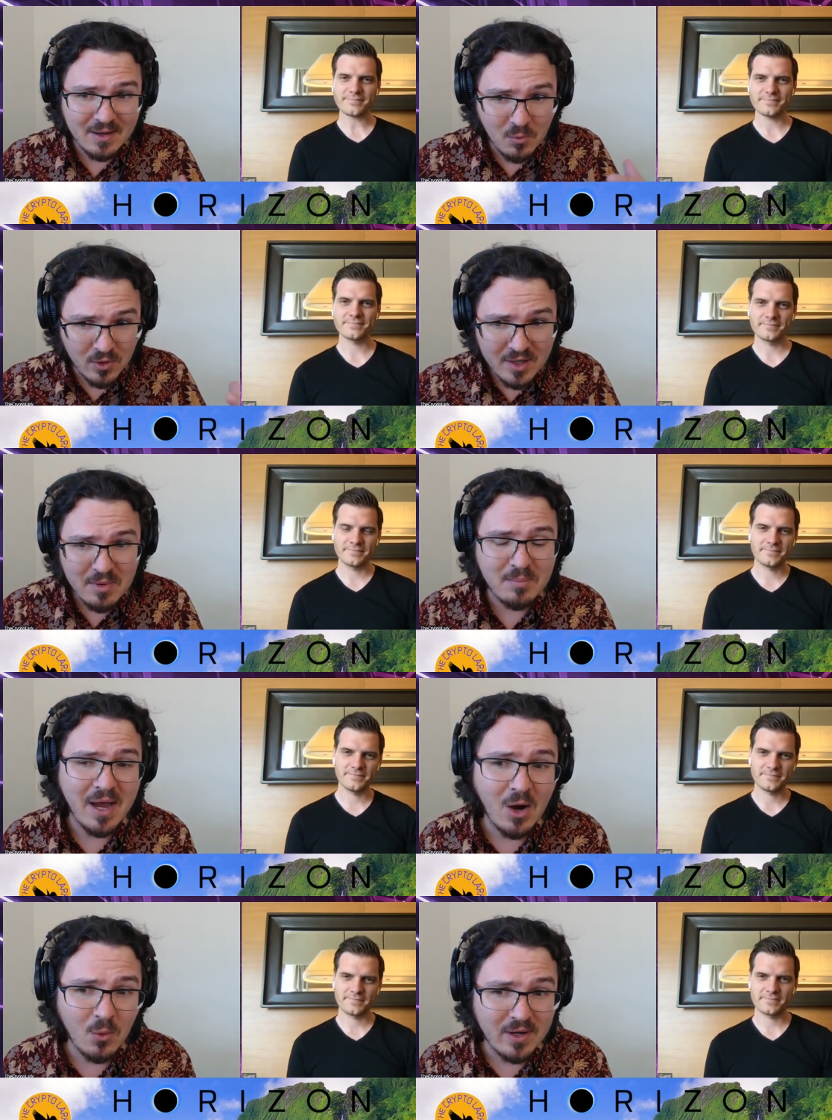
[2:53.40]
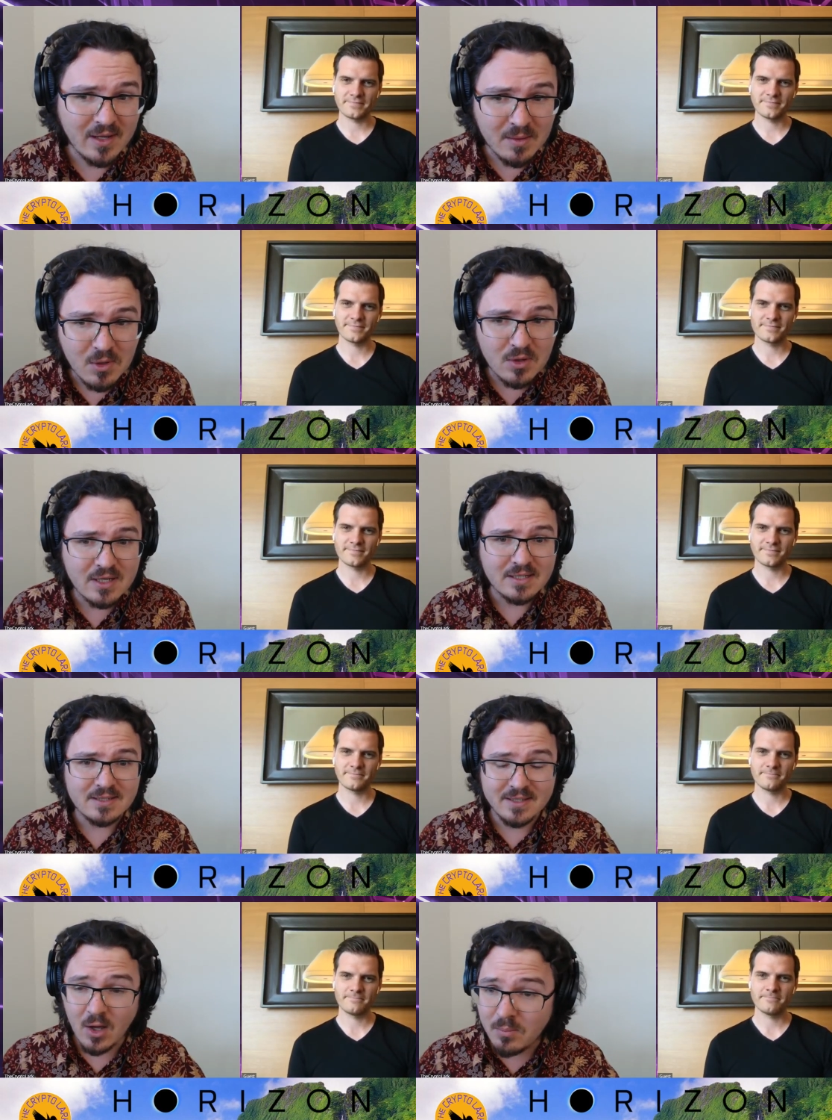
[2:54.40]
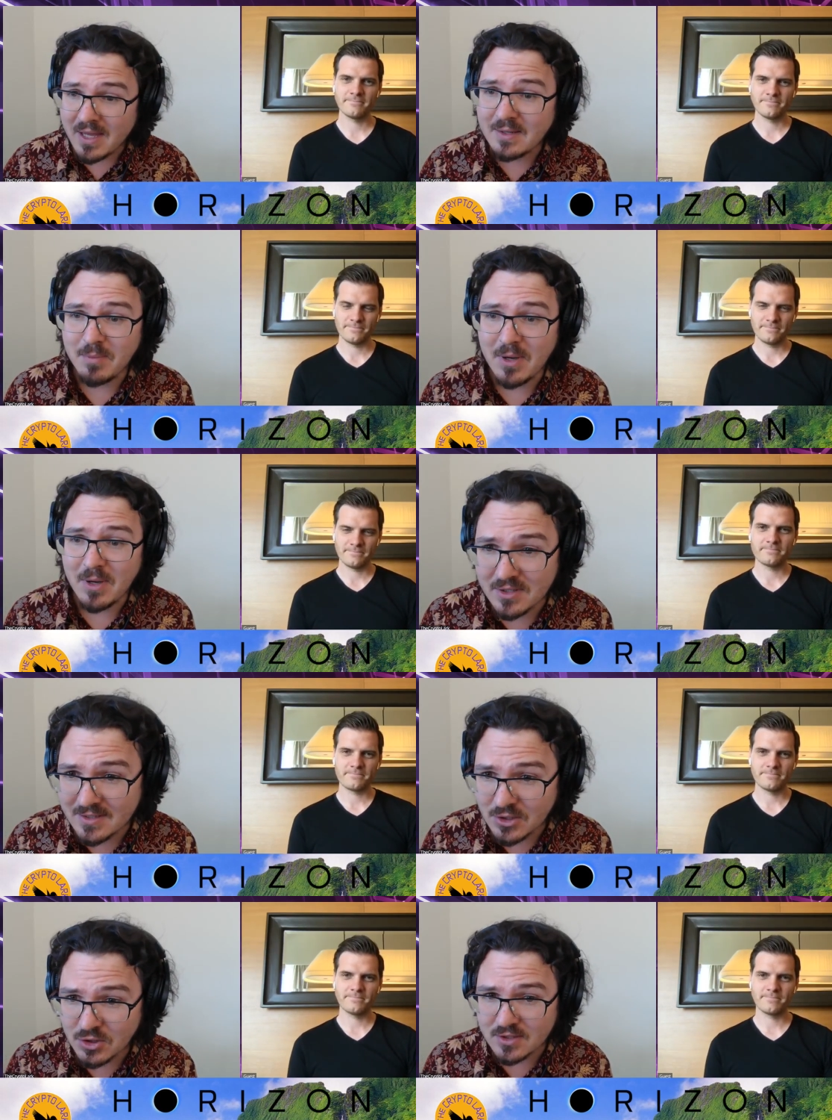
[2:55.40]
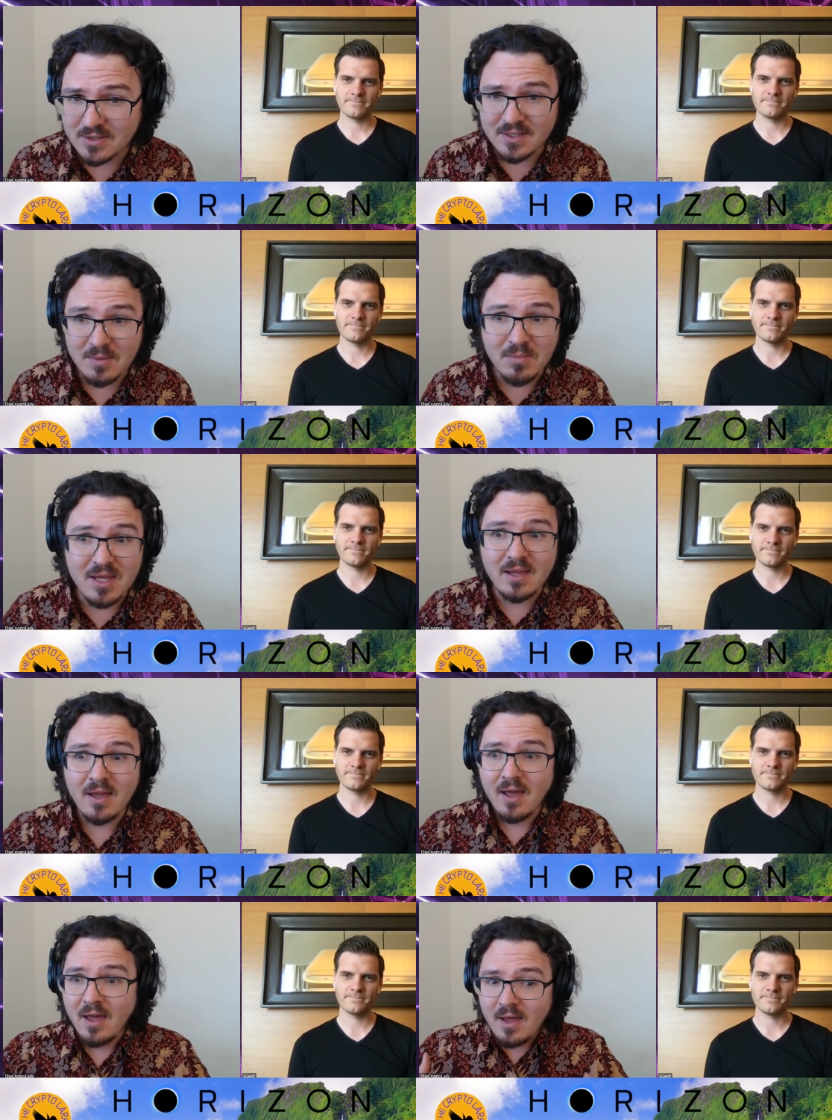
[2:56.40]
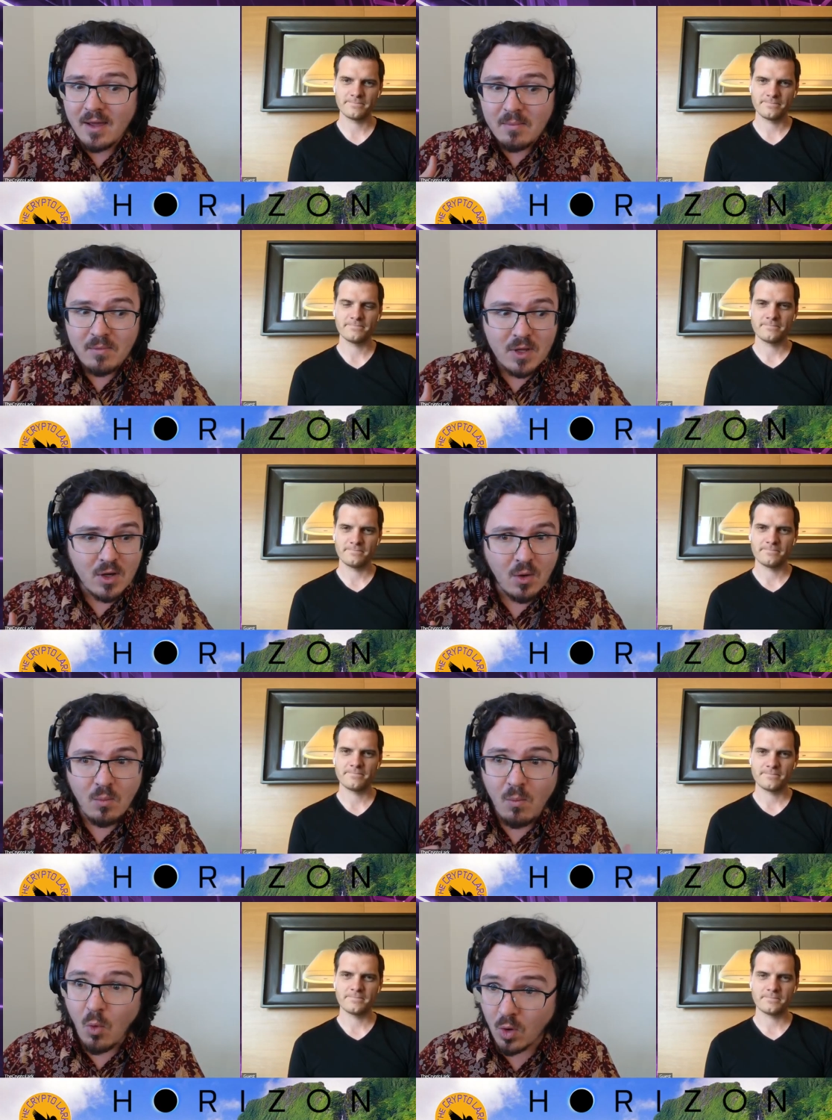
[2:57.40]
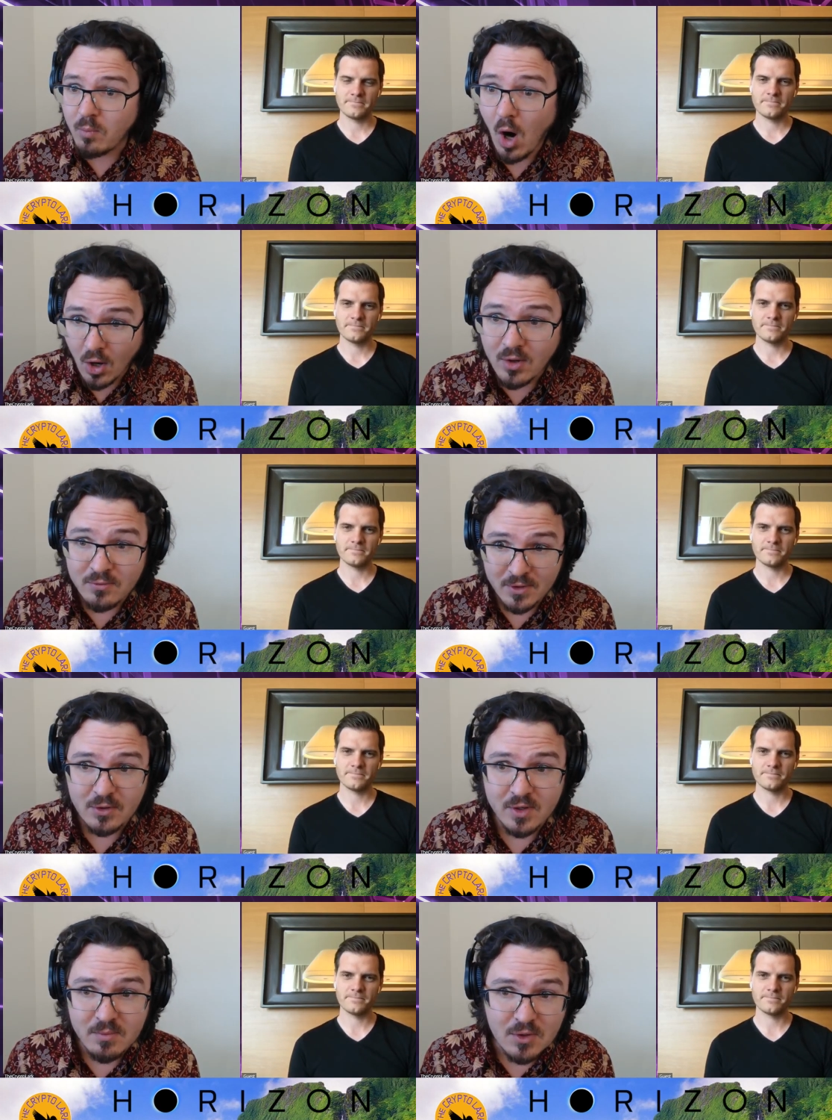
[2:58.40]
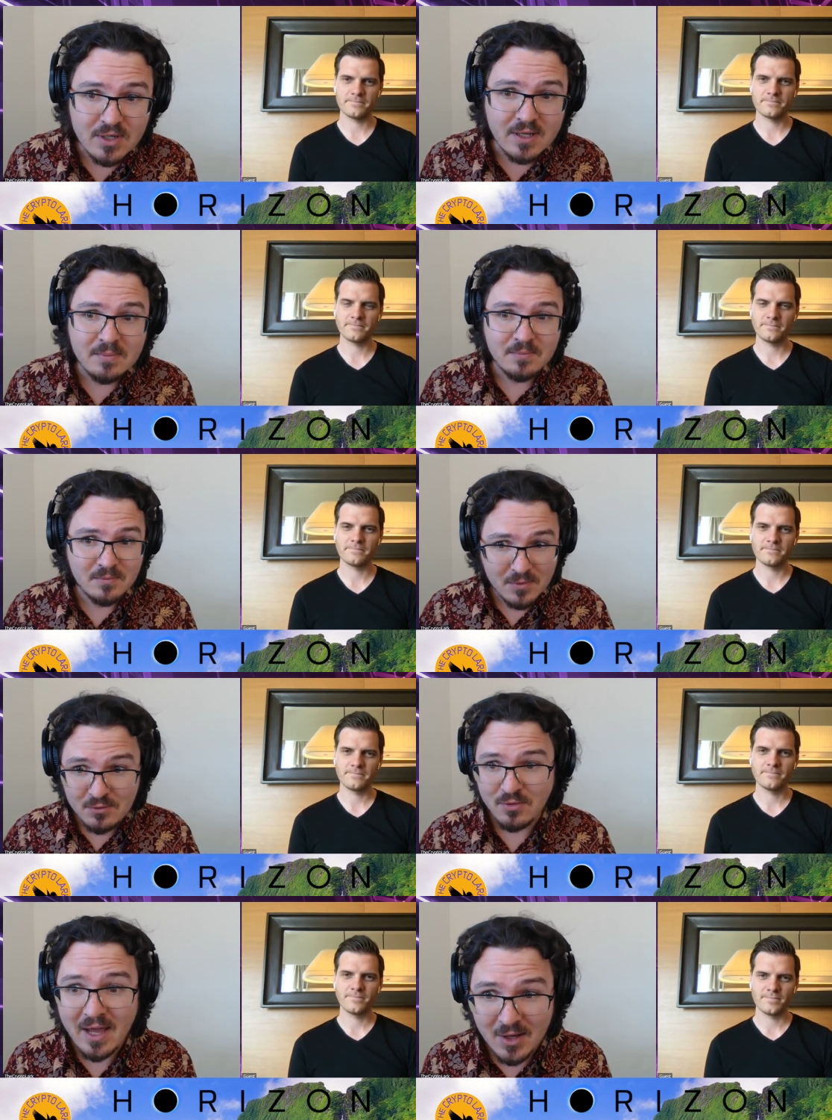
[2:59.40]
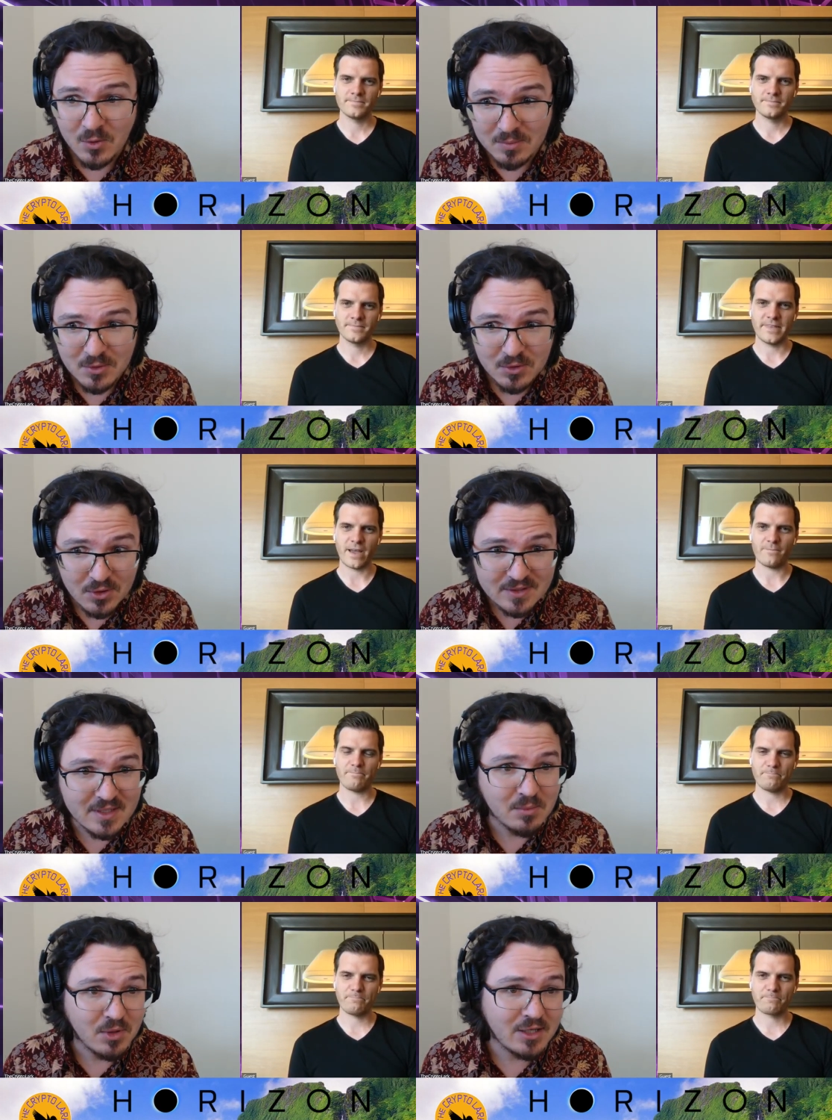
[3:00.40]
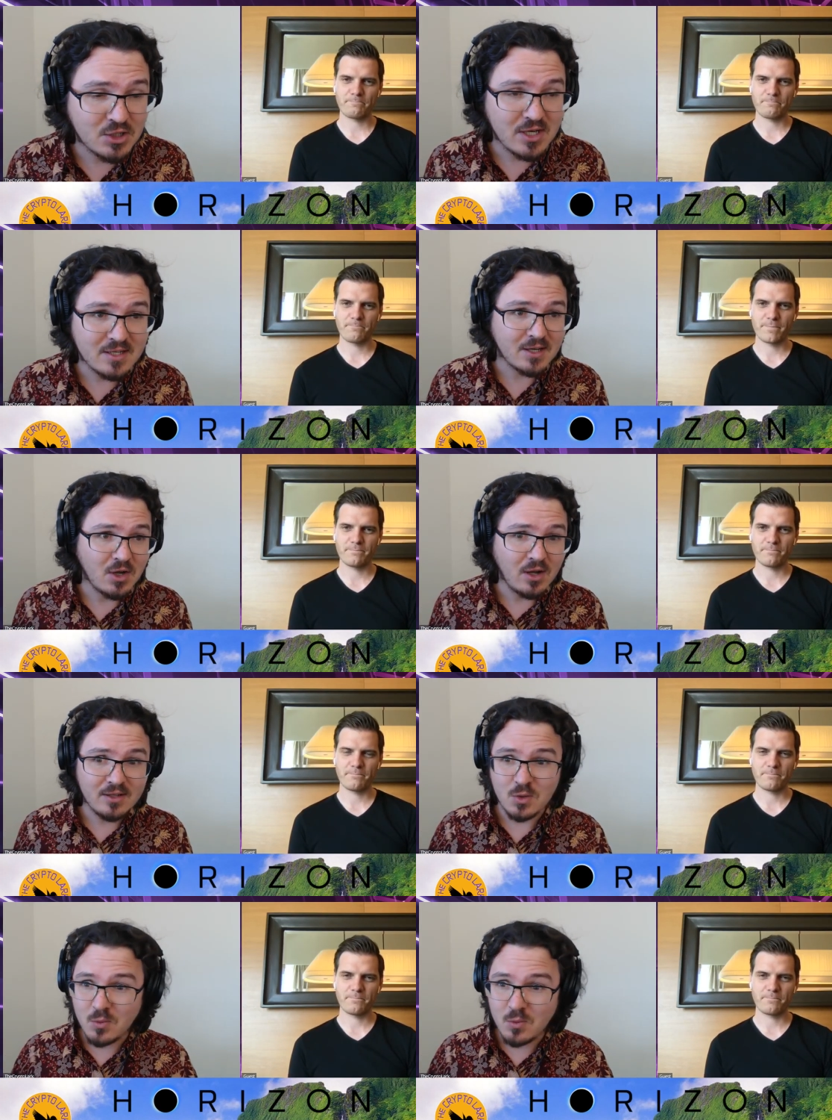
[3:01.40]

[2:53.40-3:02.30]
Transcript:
Speaker 1: we're going to be empowering communities to help make better decisions and be you know more part of their community via cryptocurrency yeah. and blockchain technology, which